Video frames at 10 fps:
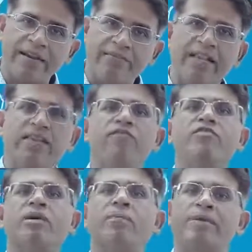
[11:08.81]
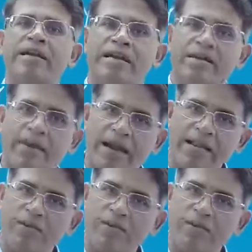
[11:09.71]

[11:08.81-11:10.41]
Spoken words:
we'll give you some printed matter,